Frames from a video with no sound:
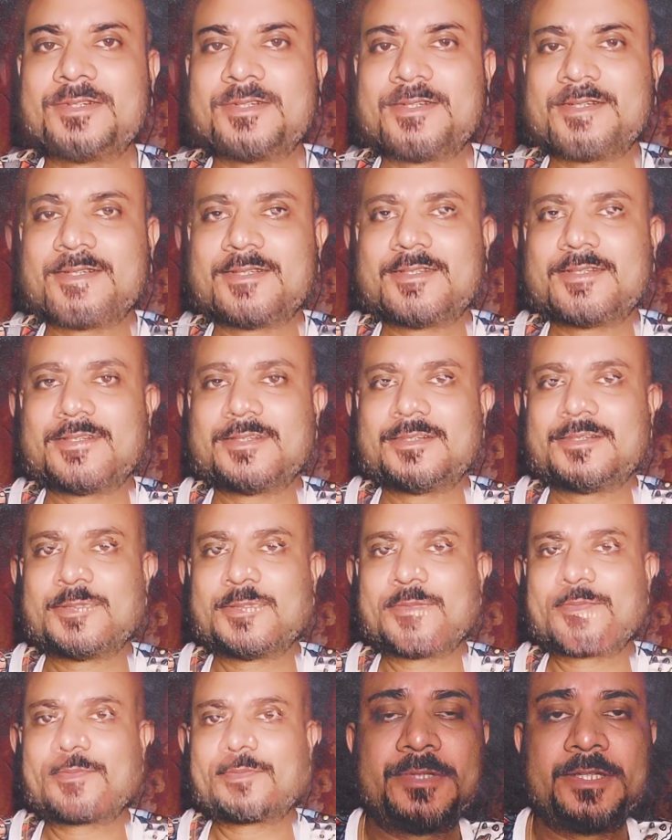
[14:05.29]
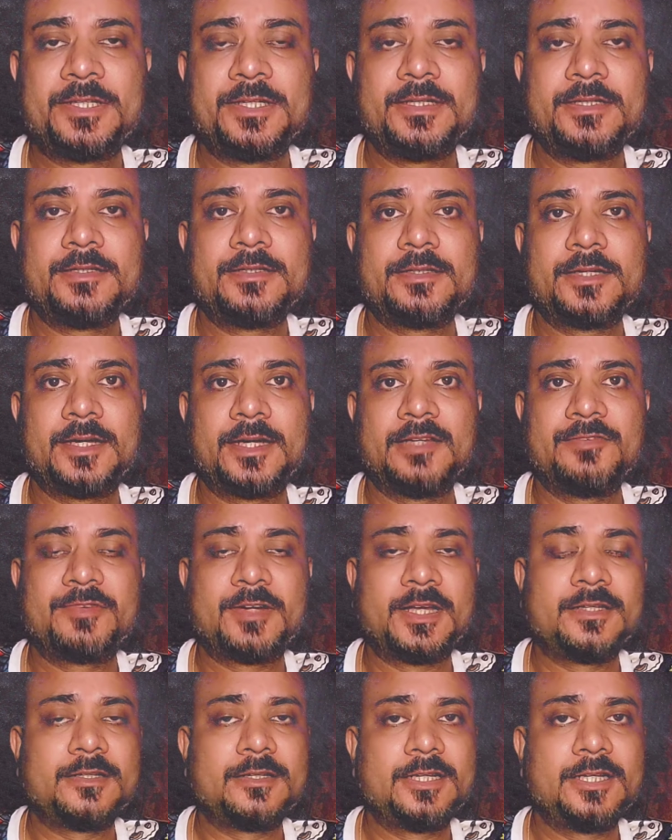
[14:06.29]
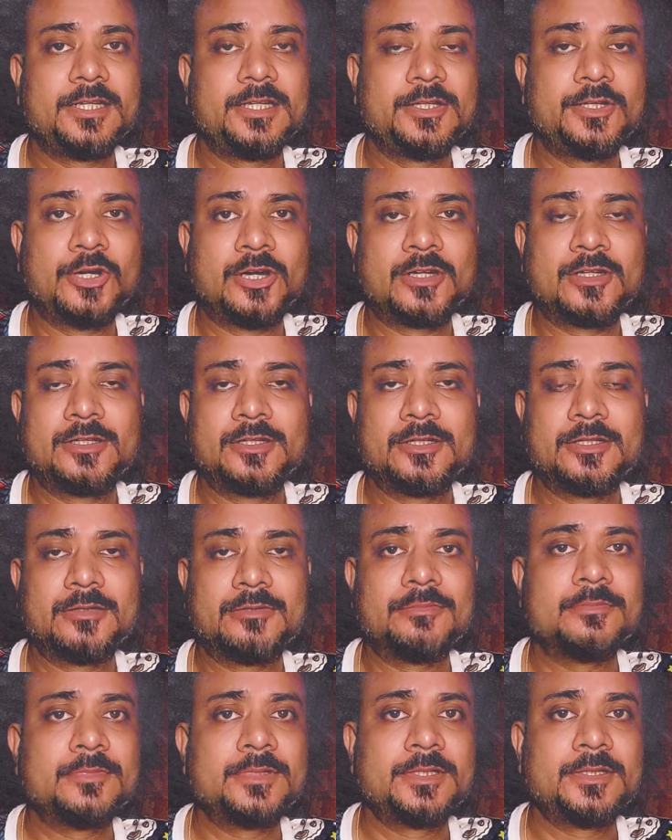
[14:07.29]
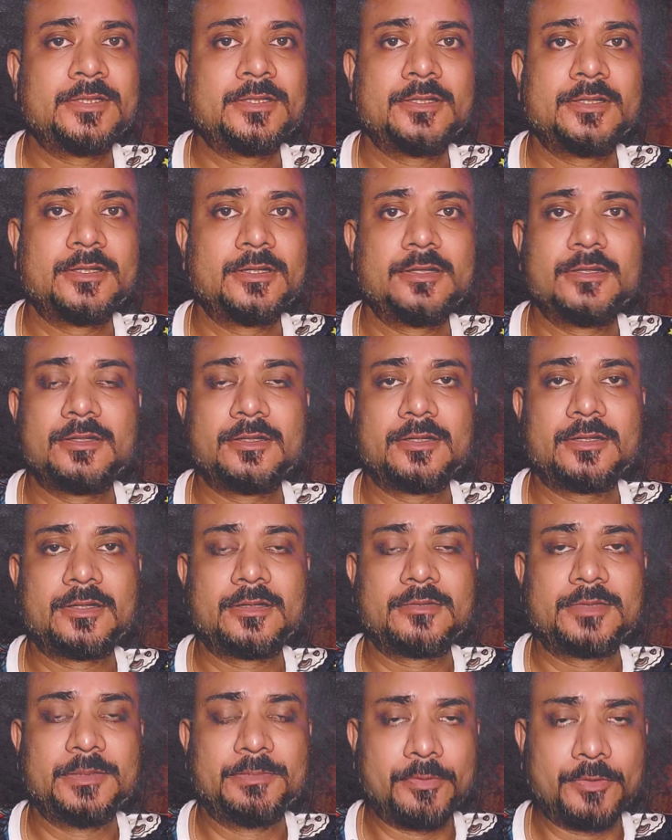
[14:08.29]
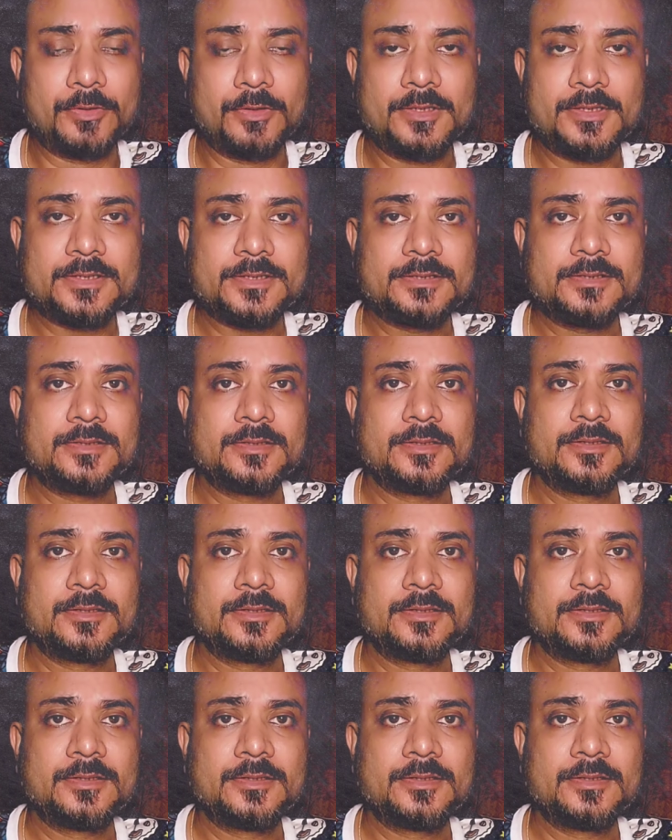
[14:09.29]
So while this was happening, I finally got the reports,